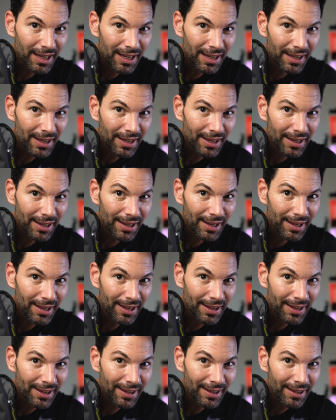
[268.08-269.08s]

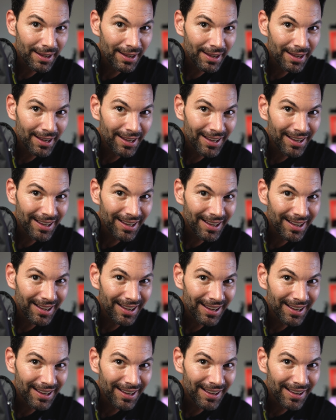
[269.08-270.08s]

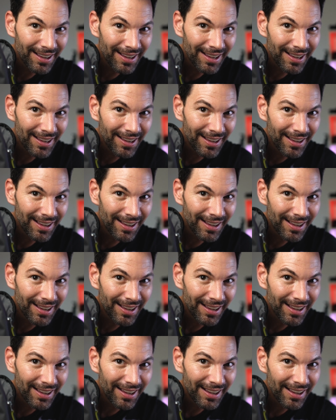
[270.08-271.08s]

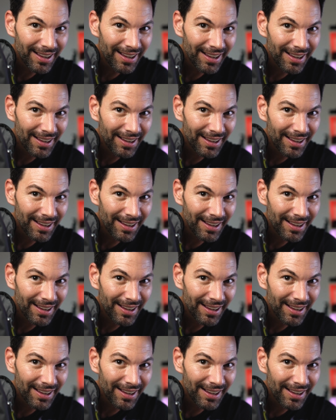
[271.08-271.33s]
(silence)